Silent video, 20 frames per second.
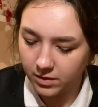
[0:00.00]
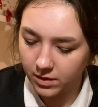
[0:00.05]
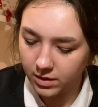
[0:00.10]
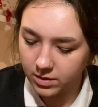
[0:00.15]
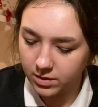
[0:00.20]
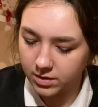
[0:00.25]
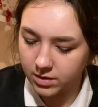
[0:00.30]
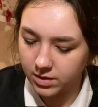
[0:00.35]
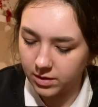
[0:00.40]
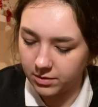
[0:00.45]

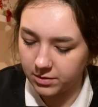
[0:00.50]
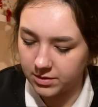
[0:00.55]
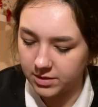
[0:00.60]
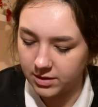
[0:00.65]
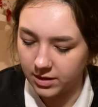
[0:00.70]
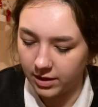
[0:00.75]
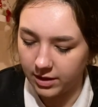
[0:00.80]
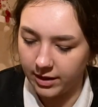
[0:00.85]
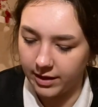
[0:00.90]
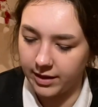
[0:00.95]
So it's
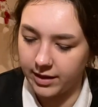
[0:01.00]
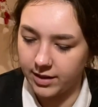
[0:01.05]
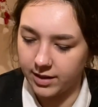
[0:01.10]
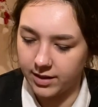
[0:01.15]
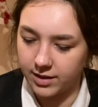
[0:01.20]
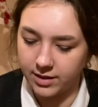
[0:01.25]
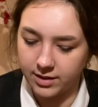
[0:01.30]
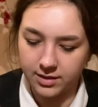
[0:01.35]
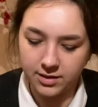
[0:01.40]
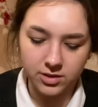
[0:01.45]
not like
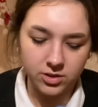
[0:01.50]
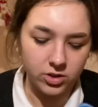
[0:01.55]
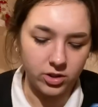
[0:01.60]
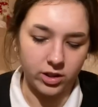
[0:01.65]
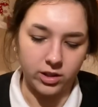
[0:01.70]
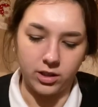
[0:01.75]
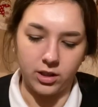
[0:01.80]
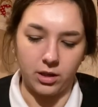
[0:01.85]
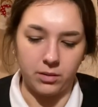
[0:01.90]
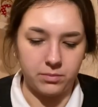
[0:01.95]
a
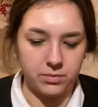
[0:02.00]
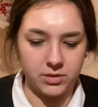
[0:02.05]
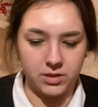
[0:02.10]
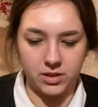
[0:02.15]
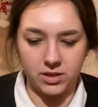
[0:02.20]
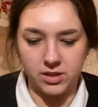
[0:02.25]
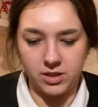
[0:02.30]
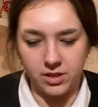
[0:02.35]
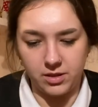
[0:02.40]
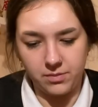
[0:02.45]
strong
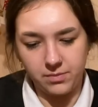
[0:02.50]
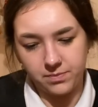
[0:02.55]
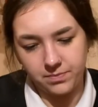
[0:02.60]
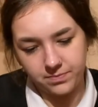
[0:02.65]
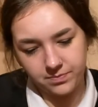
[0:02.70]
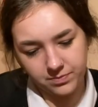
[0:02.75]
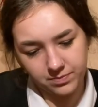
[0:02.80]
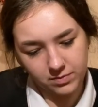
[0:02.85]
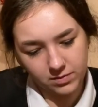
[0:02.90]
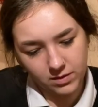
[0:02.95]
competition.
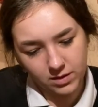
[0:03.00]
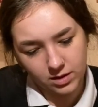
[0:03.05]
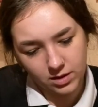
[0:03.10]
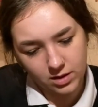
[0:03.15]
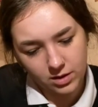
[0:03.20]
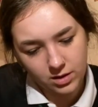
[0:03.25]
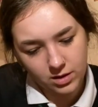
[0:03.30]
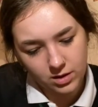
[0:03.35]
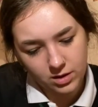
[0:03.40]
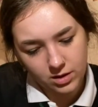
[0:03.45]

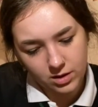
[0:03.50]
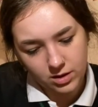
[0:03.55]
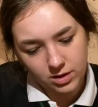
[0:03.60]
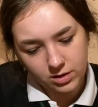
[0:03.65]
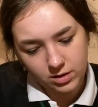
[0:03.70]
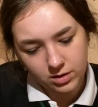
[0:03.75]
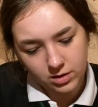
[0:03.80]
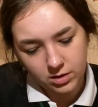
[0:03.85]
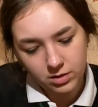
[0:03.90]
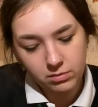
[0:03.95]

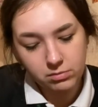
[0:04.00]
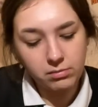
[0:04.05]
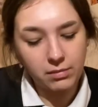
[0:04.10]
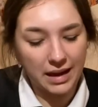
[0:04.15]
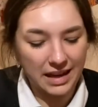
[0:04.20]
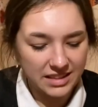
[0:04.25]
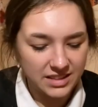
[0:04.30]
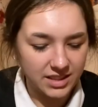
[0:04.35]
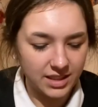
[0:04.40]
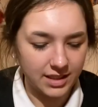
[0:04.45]

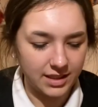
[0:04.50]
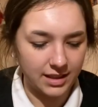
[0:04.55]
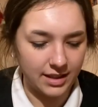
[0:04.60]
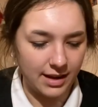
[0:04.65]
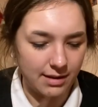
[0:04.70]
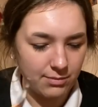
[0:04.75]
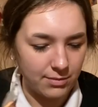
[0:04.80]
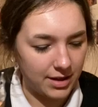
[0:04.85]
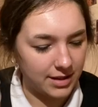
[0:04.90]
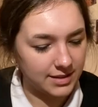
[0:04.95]
Matcha clay
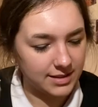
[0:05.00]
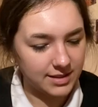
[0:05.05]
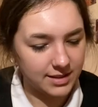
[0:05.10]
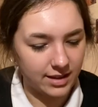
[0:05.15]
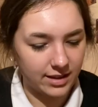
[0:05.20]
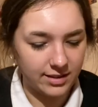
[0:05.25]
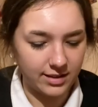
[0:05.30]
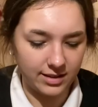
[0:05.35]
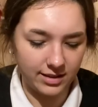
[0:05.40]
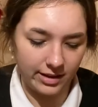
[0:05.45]
mask,
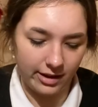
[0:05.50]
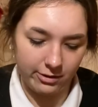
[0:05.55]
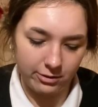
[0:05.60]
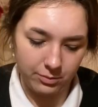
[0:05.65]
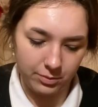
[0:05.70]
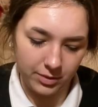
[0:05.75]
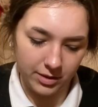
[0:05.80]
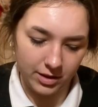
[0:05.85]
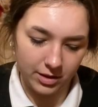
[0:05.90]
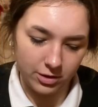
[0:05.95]
I think that would
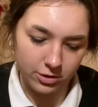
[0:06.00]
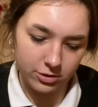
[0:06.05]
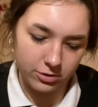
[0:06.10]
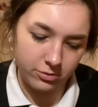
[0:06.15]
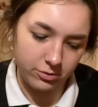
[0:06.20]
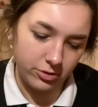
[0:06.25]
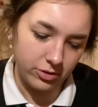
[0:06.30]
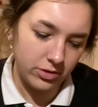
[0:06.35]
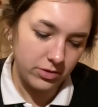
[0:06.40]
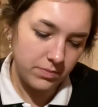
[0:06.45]
be a good
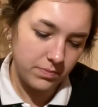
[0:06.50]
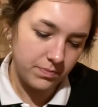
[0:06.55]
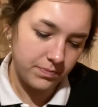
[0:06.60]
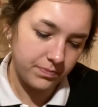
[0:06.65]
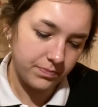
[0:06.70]
one.